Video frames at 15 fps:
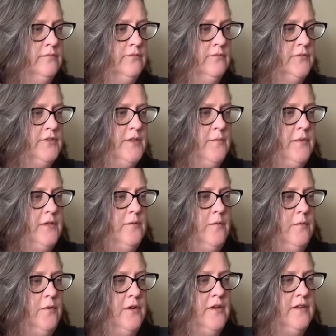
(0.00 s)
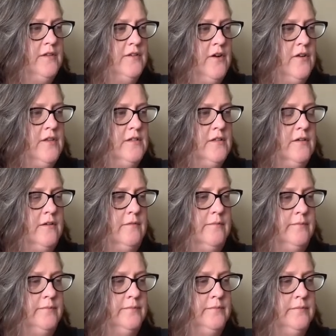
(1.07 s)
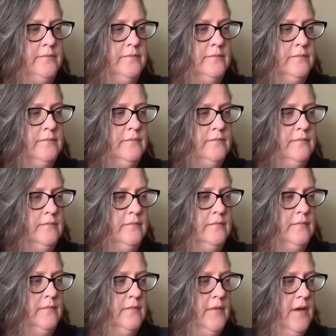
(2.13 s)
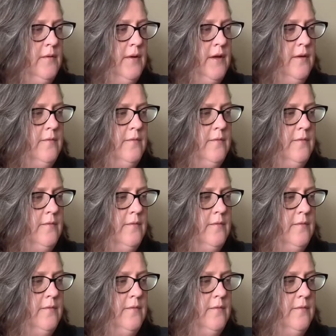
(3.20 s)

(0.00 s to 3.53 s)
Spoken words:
some reason, we weren't at the start of the song. There we go.